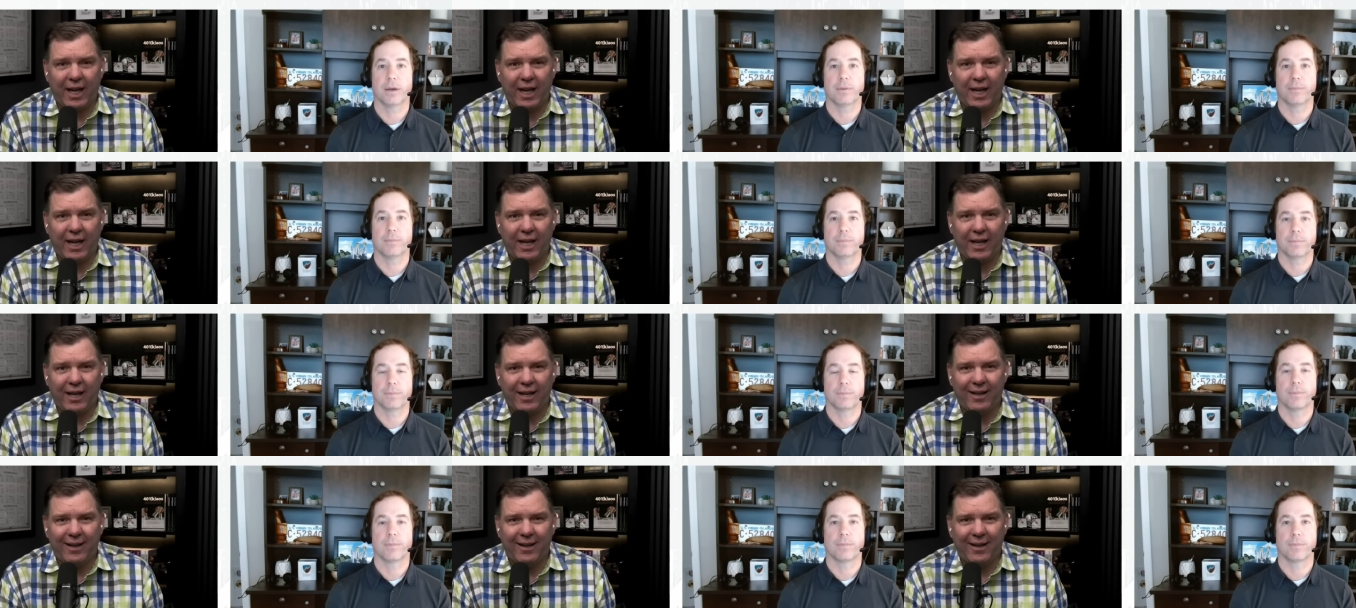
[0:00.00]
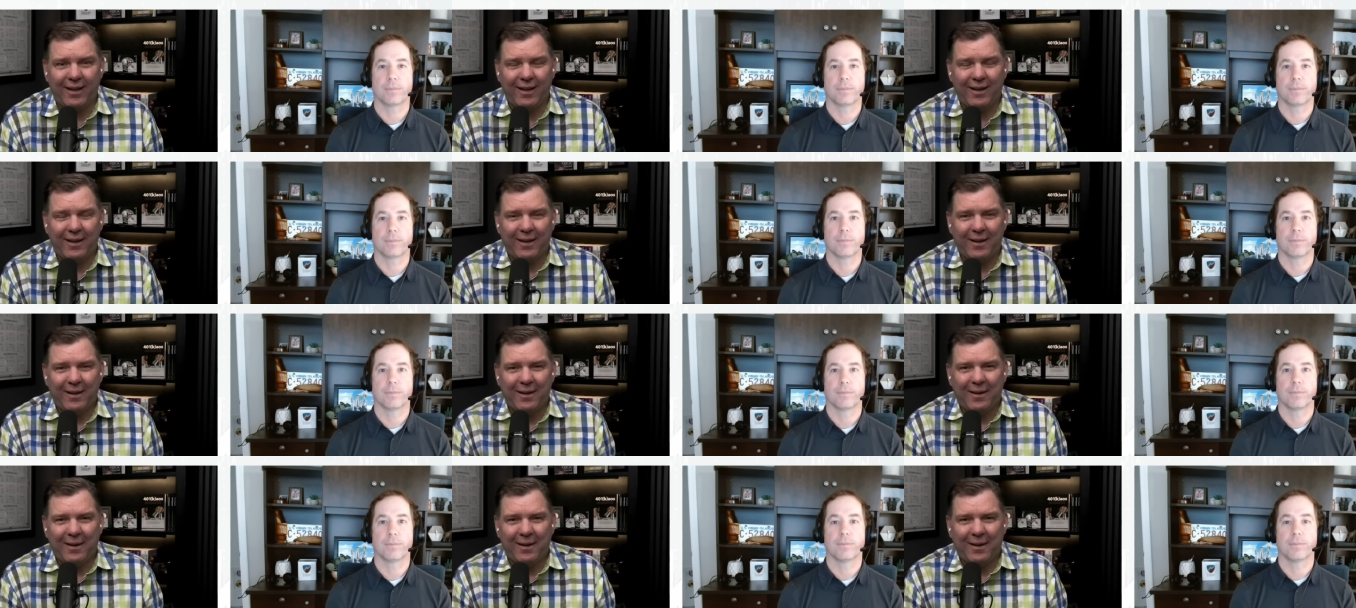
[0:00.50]
Speaker 1: day
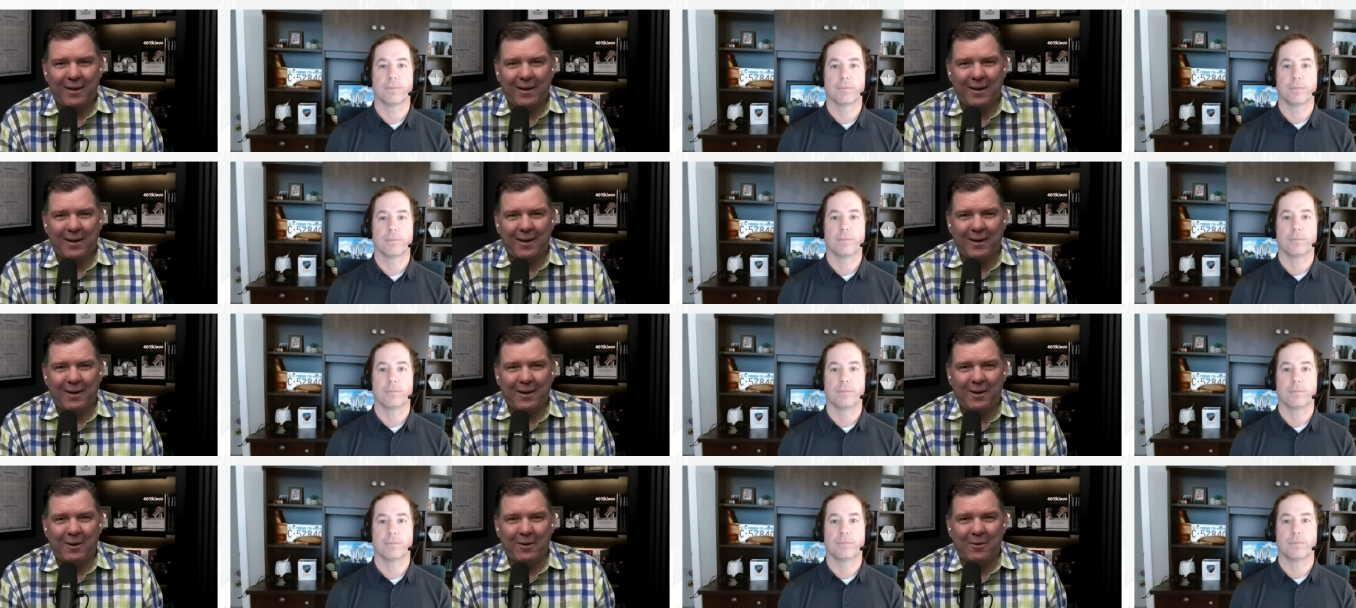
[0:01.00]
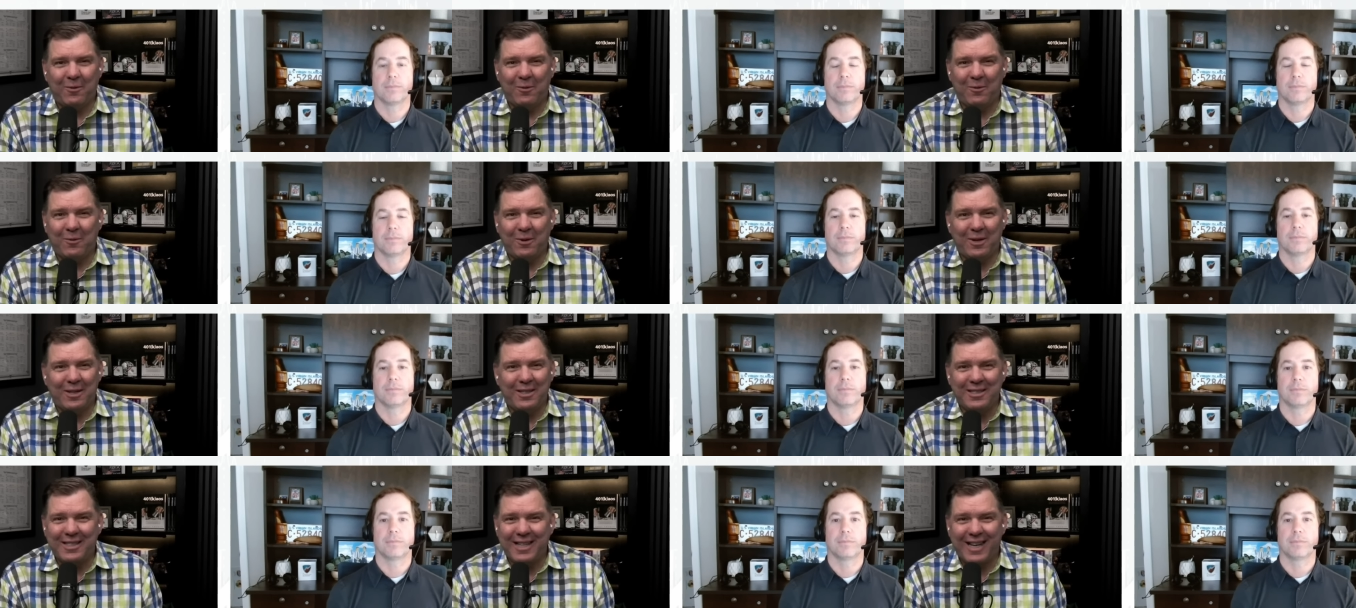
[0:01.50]
uh,
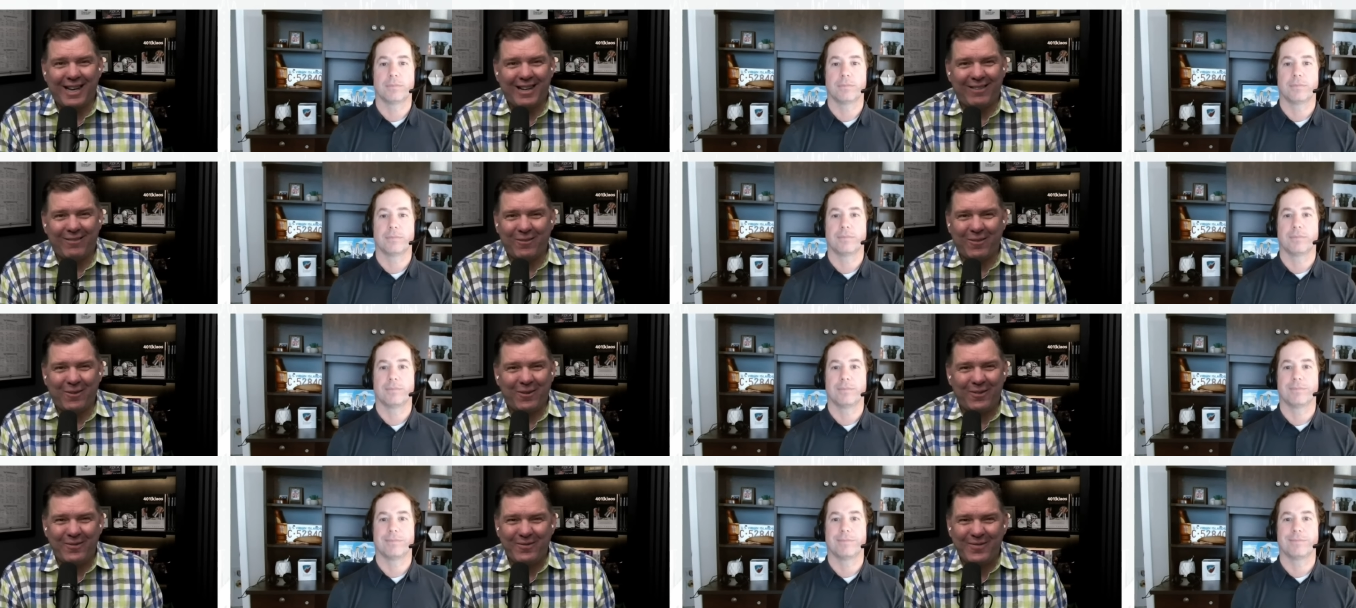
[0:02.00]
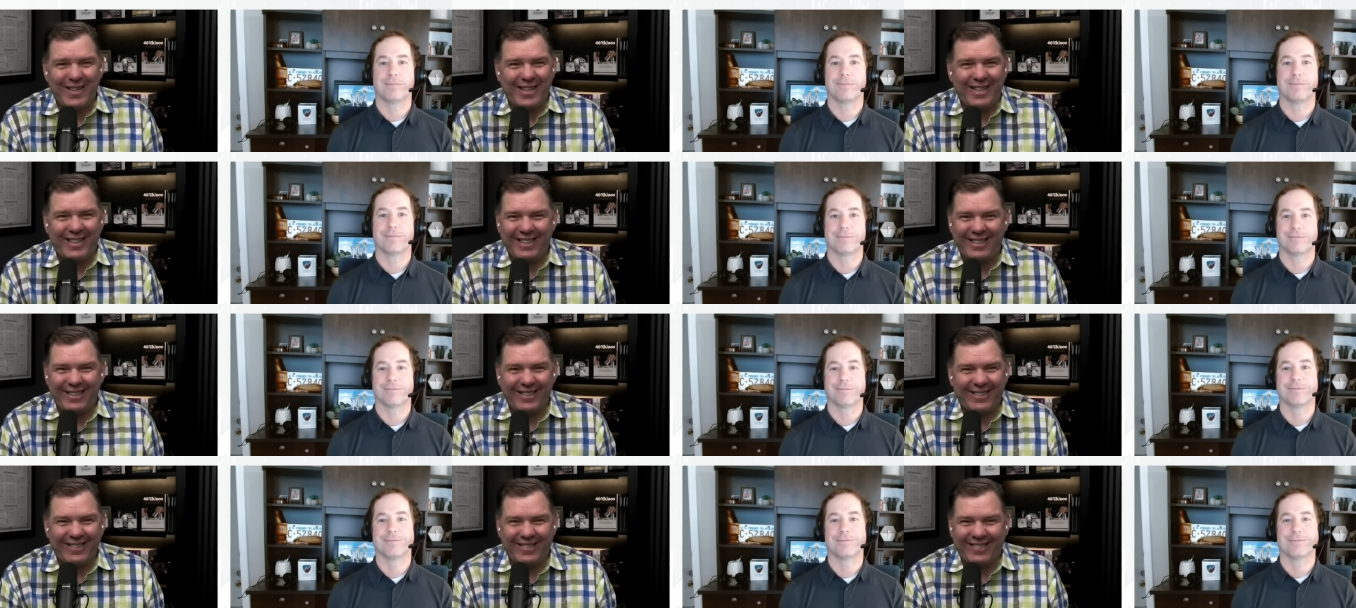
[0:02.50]
what does that word mean
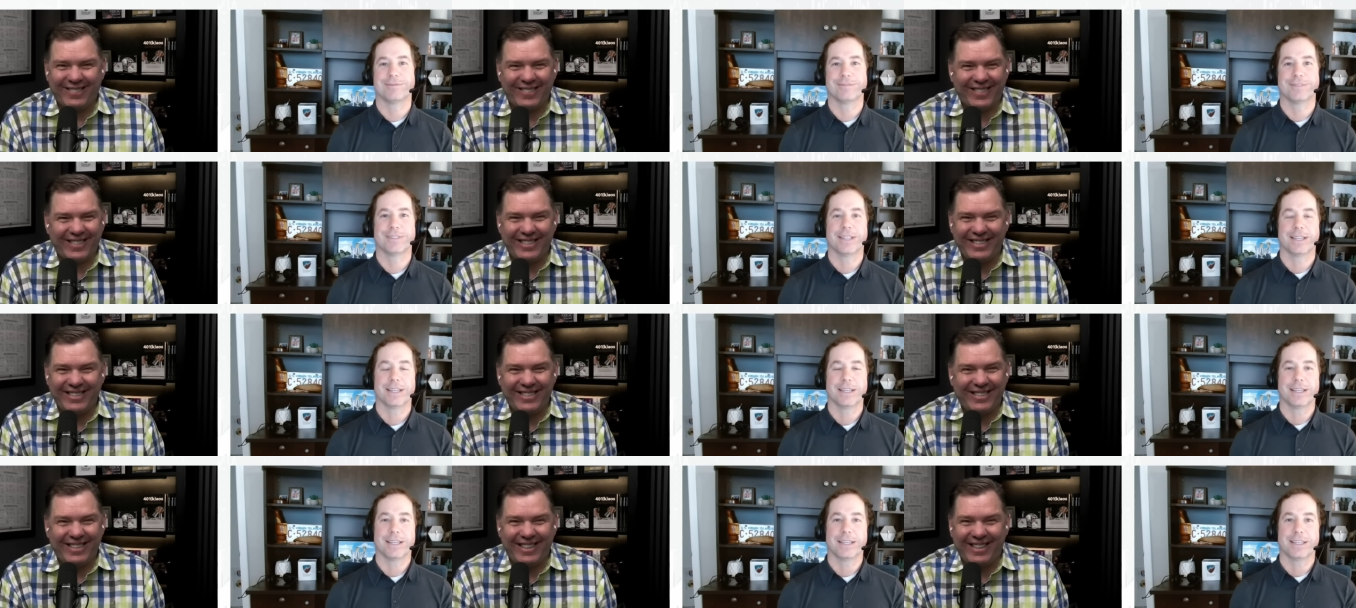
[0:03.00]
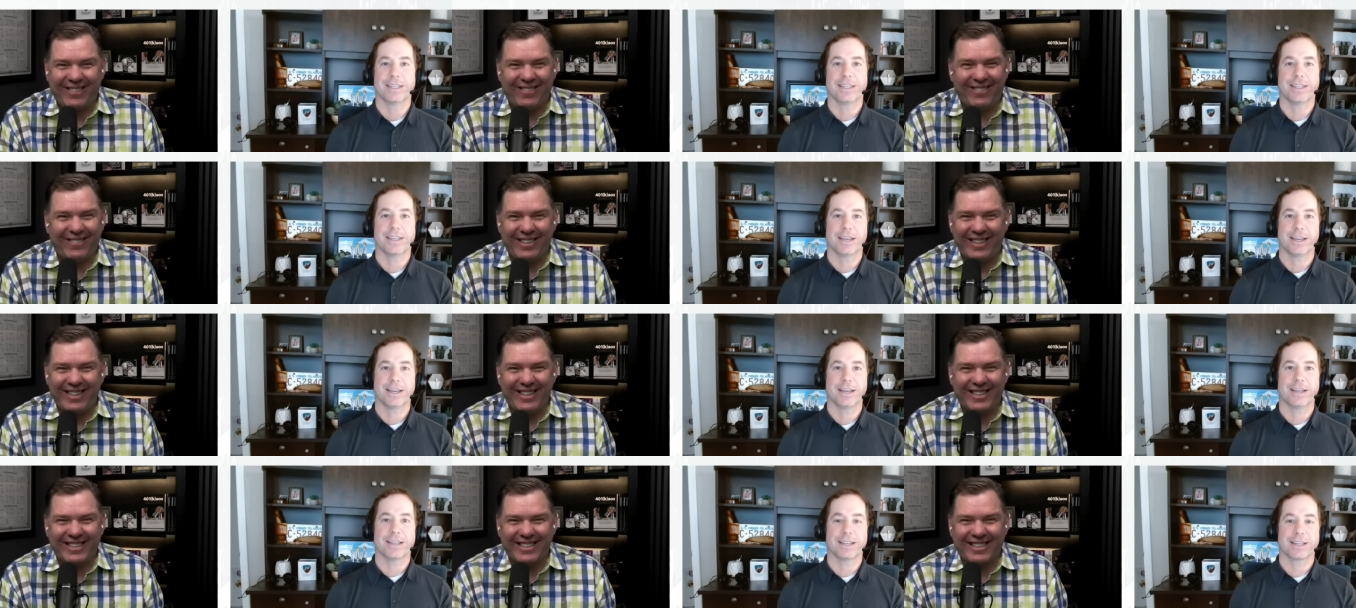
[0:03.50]
to you when you hear
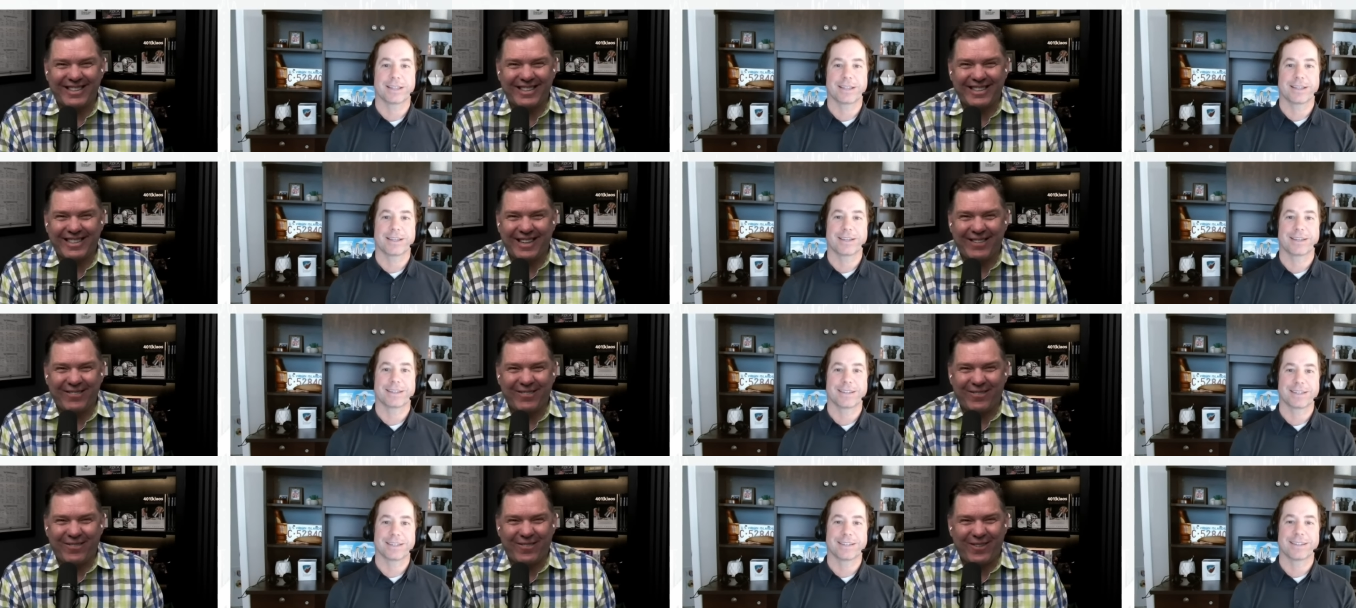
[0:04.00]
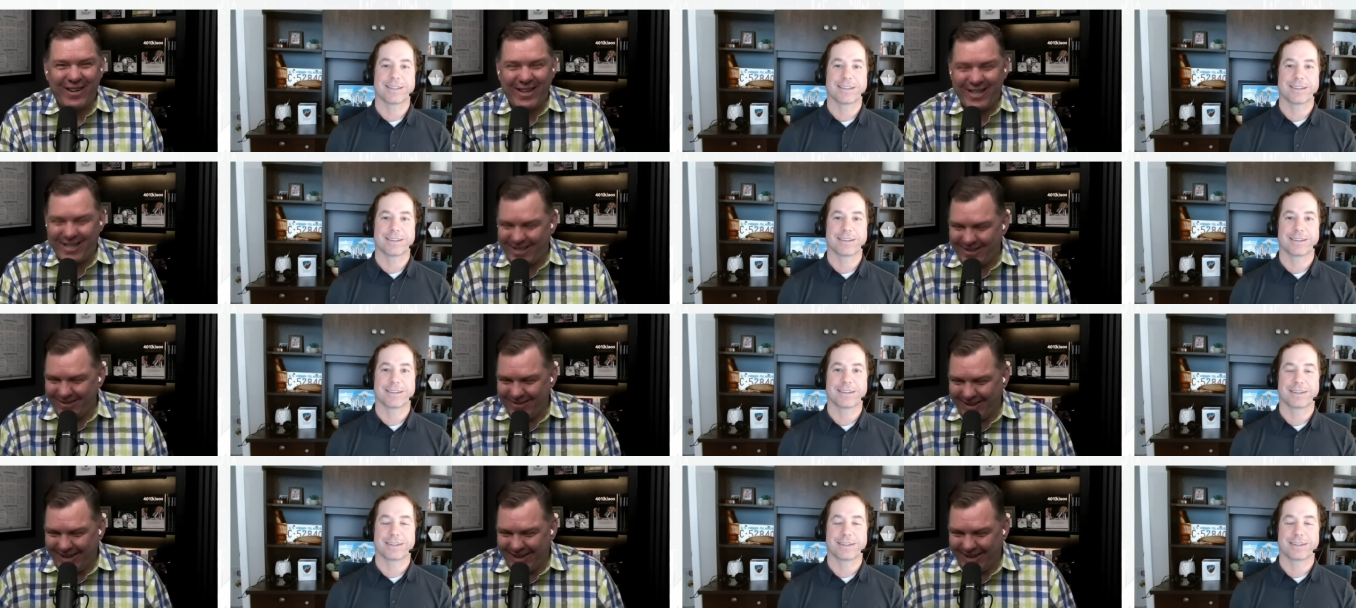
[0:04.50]
yeah. risk? Does that freak you